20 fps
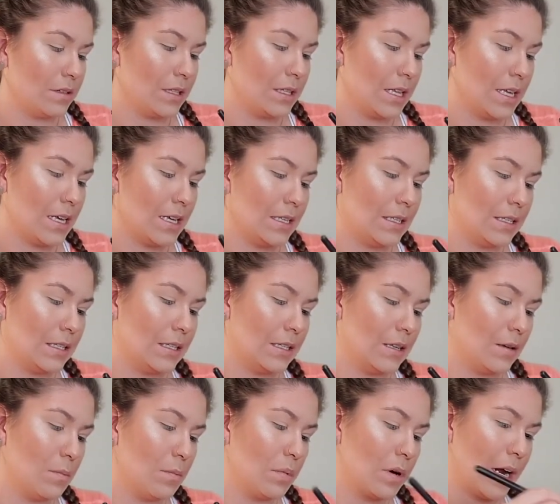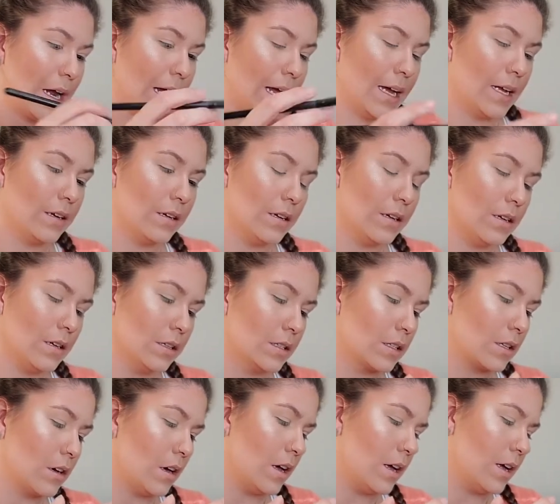this brand. It's
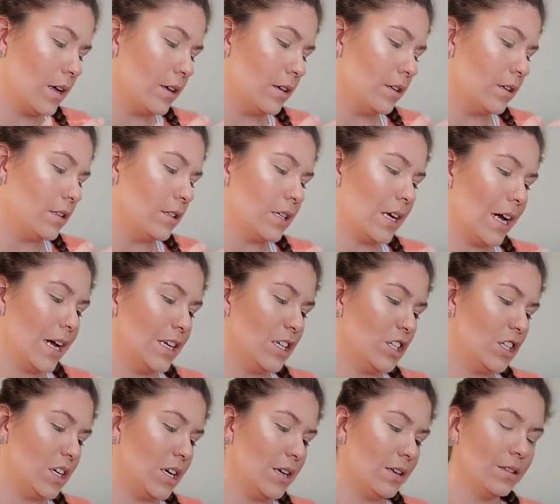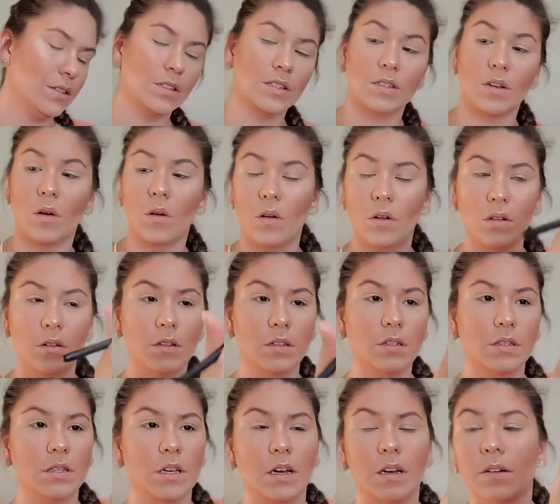called Touch in Sol.
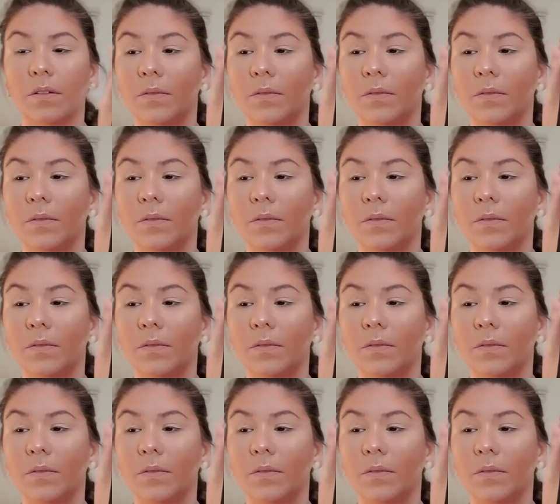So